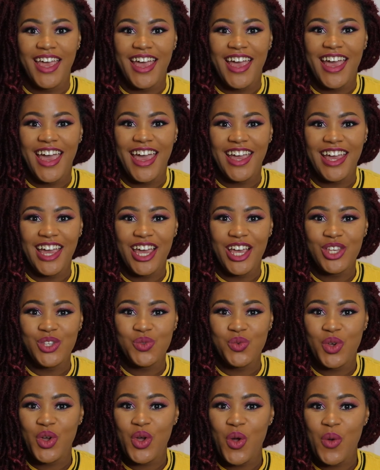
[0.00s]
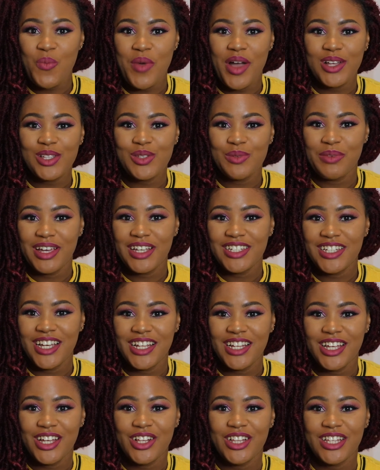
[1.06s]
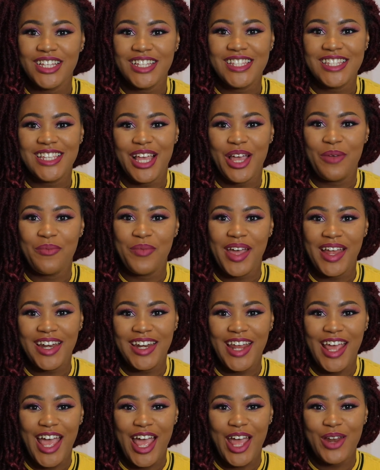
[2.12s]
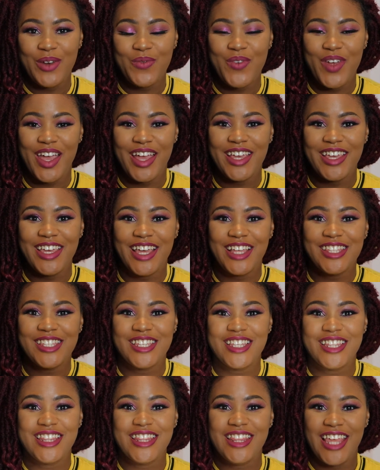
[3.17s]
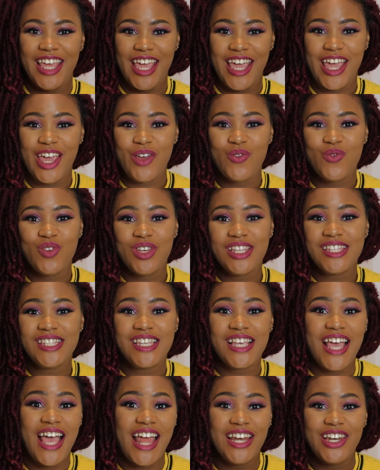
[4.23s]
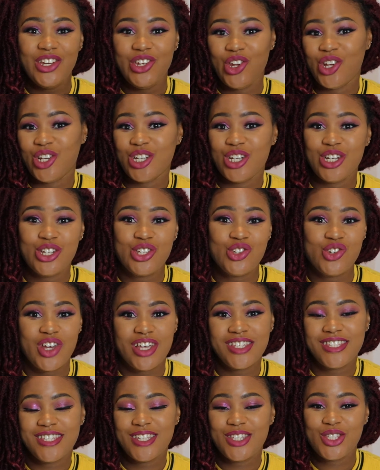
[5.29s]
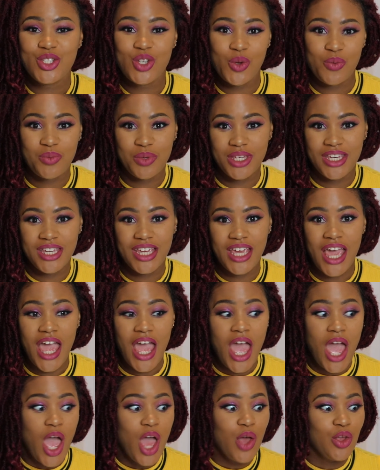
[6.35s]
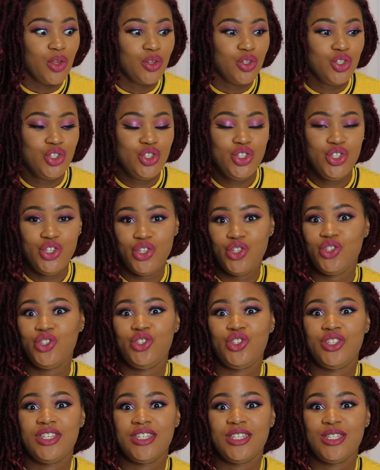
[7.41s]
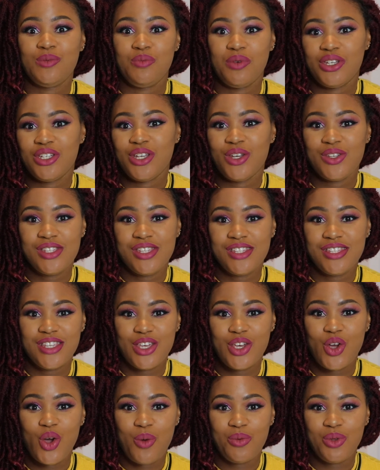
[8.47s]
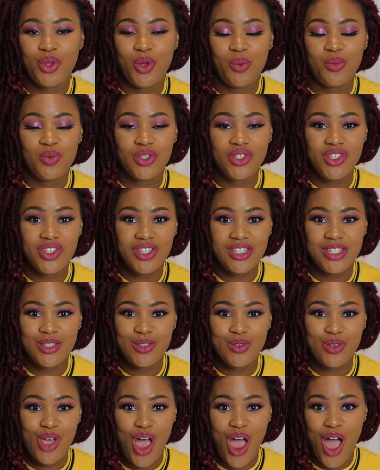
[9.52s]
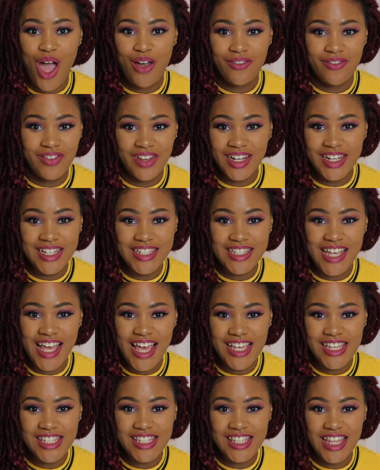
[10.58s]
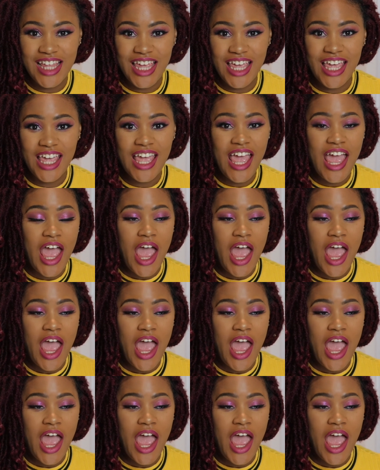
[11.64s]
Hi guys, welcome back to my channel. It's Amanda and we are here today with another interesting topic due to this special season coming up, which is Valentine's Day.